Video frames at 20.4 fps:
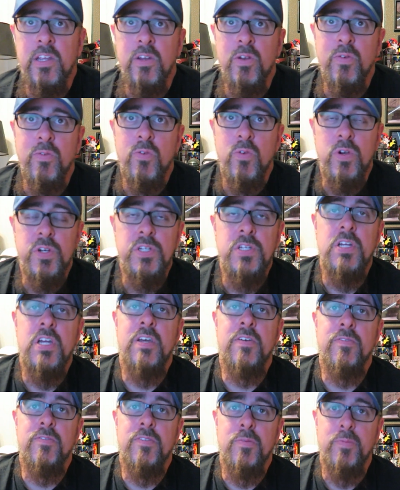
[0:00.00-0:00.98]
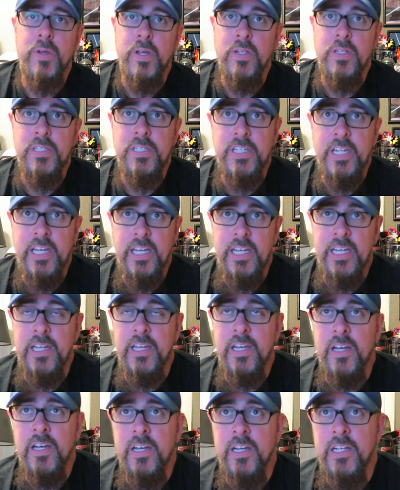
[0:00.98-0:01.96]
you know, of course you have the belt
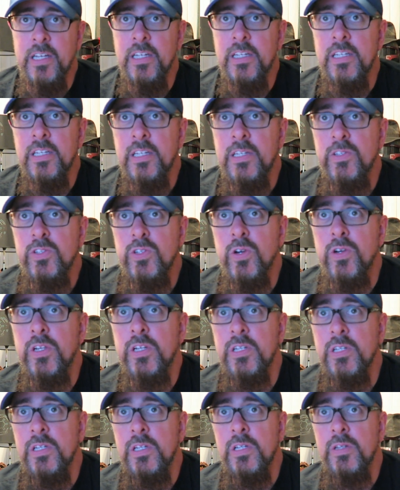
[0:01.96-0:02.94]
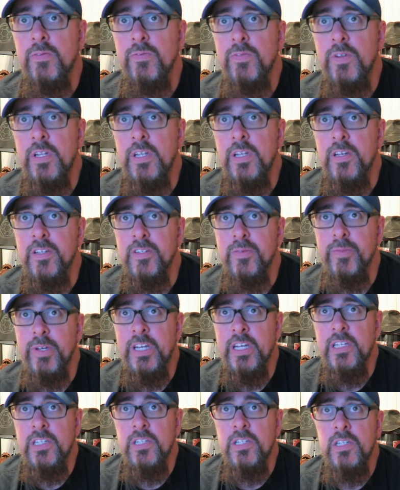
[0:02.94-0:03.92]
stay on Charlotte for the other
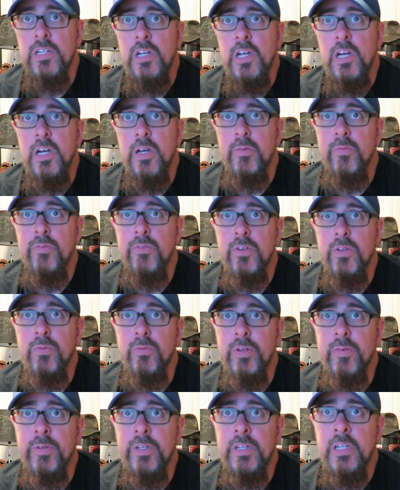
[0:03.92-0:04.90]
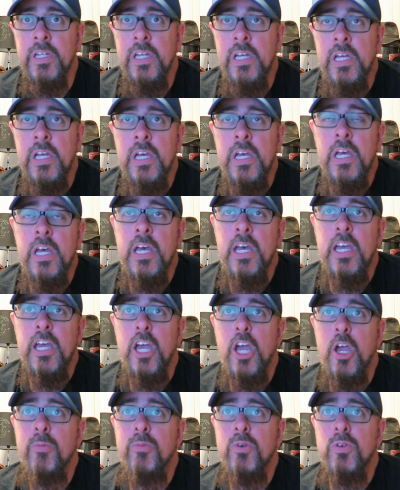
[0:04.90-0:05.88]
match for the women.
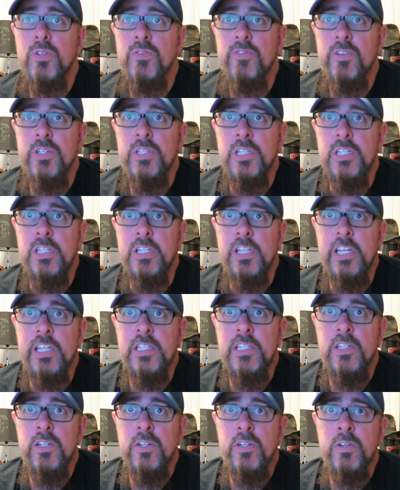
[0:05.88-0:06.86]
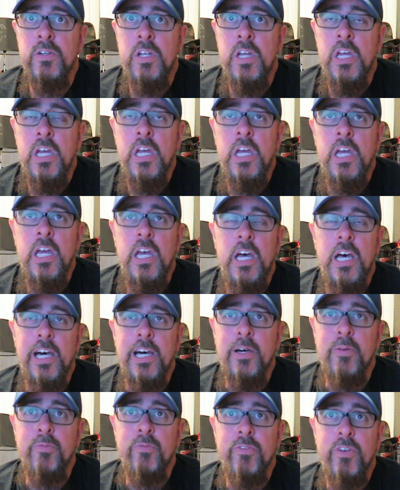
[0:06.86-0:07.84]
Ambrose versus Lesnar.
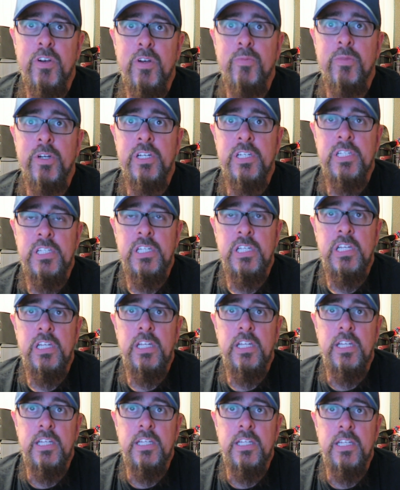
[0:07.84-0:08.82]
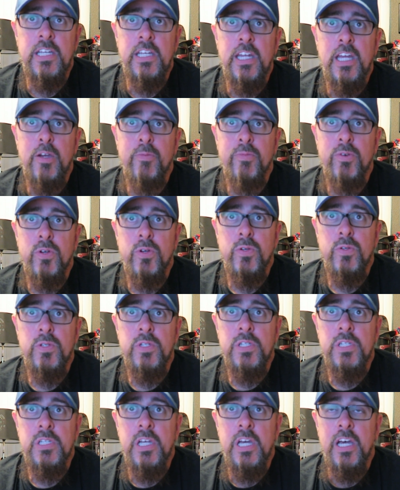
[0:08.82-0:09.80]
Very much see Dean
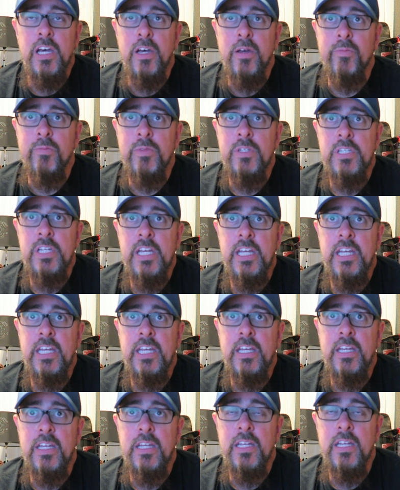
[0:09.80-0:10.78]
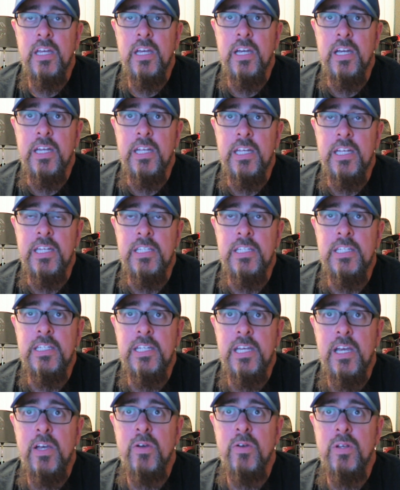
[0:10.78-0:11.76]
Ambrose taking it to
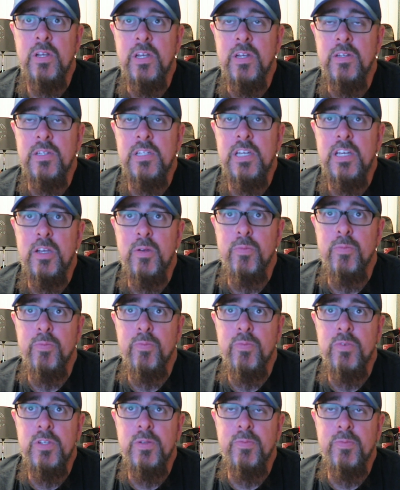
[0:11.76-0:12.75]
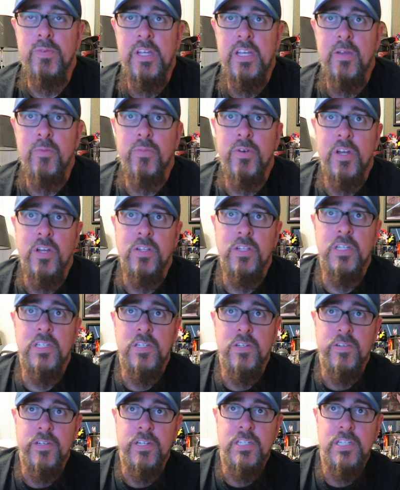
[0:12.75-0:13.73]
town. You know, taking Brock
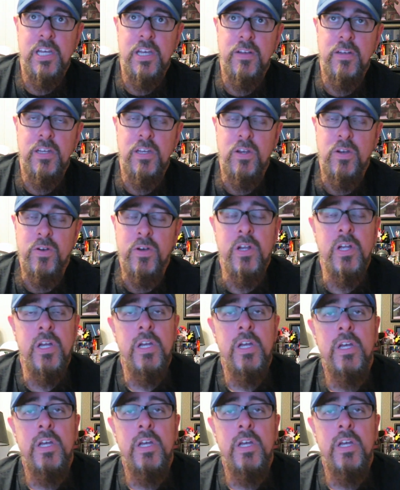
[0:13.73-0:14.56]
Lesnar to town here